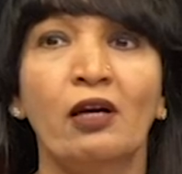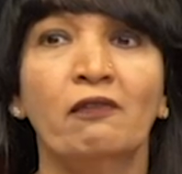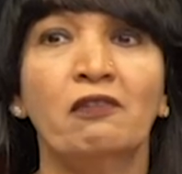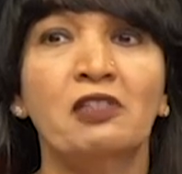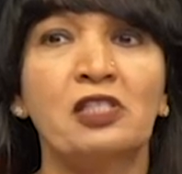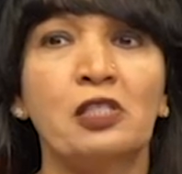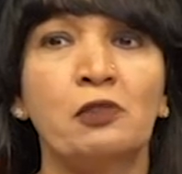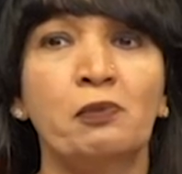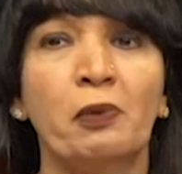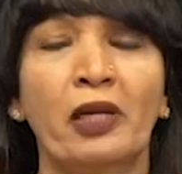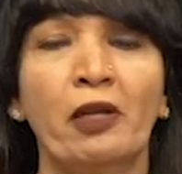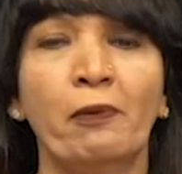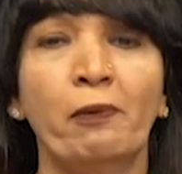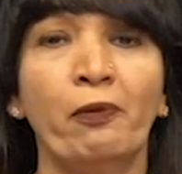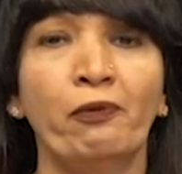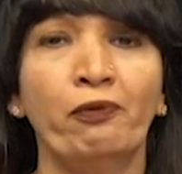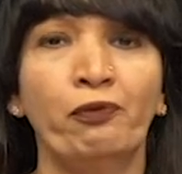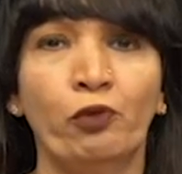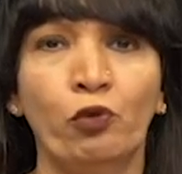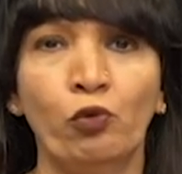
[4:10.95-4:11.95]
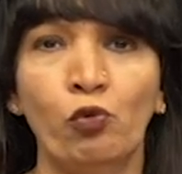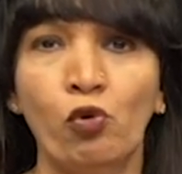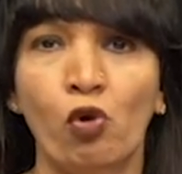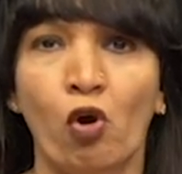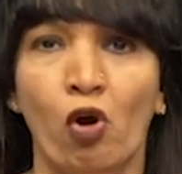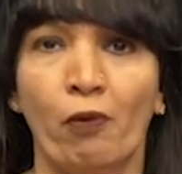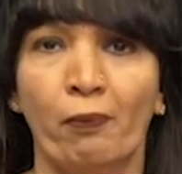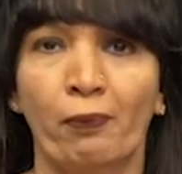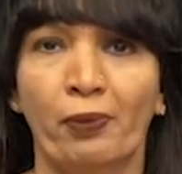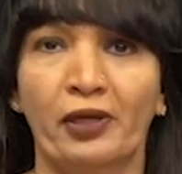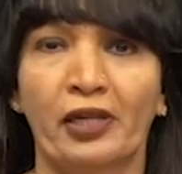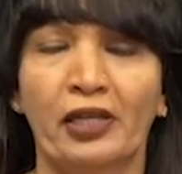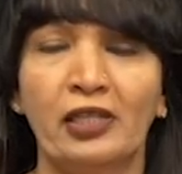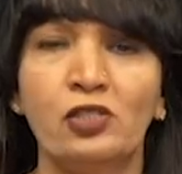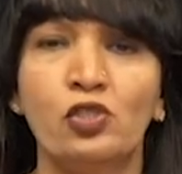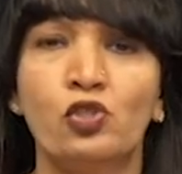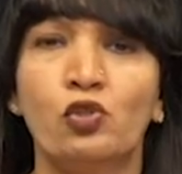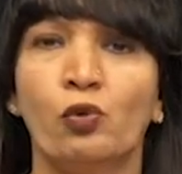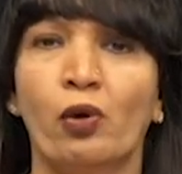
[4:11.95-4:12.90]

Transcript: which is made up of two components.